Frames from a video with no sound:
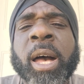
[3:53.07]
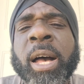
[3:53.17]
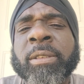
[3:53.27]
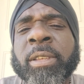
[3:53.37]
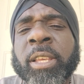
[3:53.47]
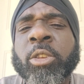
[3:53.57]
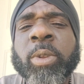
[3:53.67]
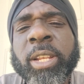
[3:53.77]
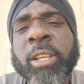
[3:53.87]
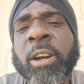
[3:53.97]
I said, you
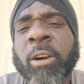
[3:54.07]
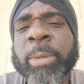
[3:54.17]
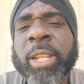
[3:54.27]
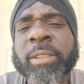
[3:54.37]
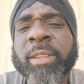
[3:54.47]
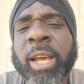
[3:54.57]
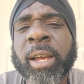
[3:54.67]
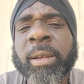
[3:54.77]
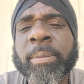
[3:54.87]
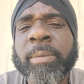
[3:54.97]
didn't call me this
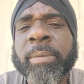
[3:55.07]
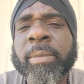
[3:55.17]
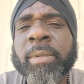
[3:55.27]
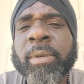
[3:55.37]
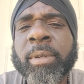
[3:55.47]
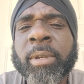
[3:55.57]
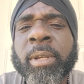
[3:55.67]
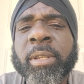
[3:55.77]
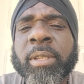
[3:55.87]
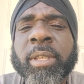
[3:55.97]
time.
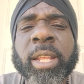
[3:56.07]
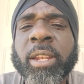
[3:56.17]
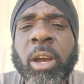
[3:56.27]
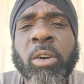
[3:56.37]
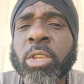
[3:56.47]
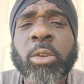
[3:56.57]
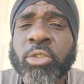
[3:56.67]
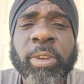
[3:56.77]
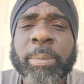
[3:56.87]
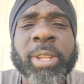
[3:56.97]
She said, no, you
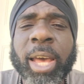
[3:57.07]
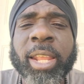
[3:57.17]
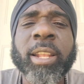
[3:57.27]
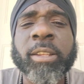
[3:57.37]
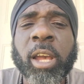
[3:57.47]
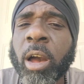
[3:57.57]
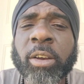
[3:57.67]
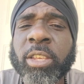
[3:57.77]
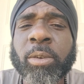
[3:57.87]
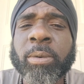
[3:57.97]
tripping. I didn't call
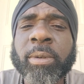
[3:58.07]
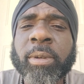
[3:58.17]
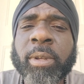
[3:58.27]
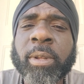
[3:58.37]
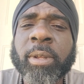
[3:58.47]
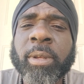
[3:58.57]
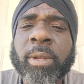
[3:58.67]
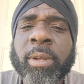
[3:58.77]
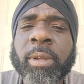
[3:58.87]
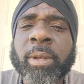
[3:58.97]
you.
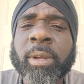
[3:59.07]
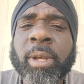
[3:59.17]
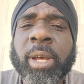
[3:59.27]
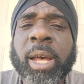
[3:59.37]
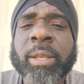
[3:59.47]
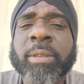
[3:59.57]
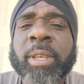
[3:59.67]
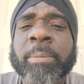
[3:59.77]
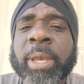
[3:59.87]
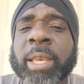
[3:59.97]
I
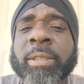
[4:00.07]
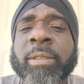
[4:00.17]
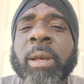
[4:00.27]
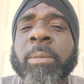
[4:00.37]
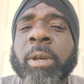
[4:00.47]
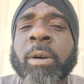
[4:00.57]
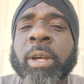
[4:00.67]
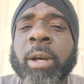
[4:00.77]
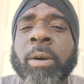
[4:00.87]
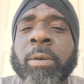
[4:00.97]
said, man, something
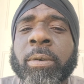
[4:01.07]
going on.